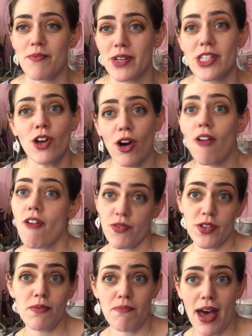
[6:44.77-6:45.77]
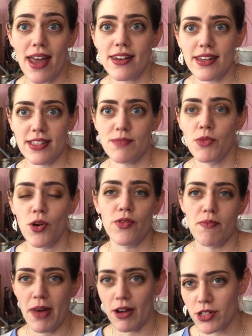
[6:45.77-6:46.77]
which are often men. It's more of
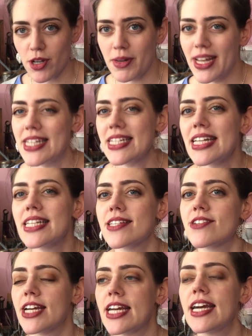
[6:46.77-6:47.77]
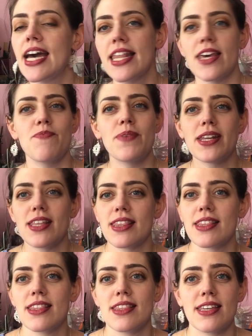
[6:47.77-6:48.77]
a male-dominated industry. They've been
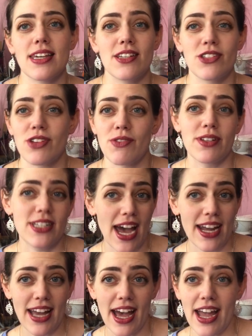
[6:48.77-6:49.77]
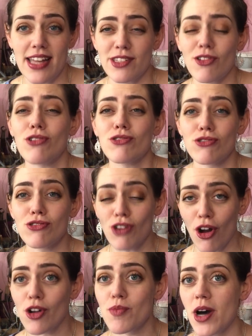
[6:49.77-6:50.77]
in the industry for decades, got
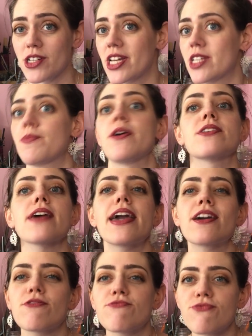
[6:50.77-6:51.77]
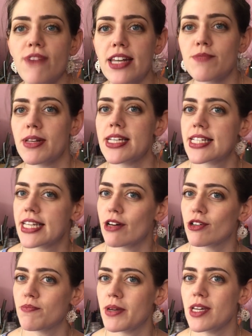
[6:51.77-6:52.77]
so much experience, incredibly
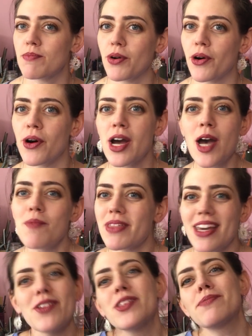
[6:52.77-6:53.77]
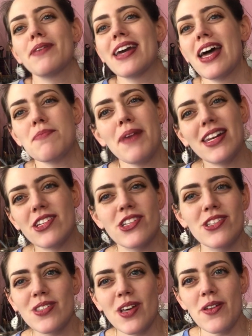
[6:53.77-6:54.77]
skilled people, but they're used to being at the bench,
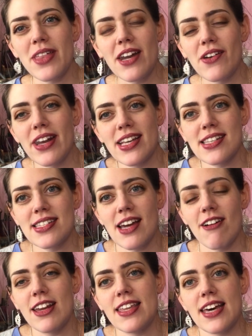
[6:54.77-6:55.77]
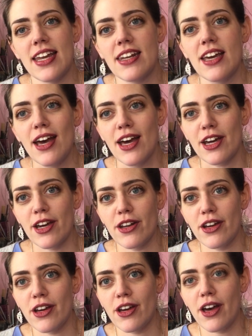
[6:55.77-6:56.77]
so they're not necessarily then
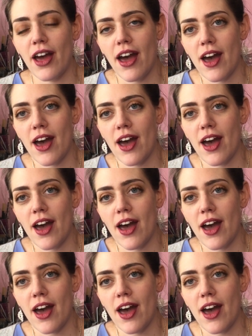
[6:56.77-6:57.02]
gonna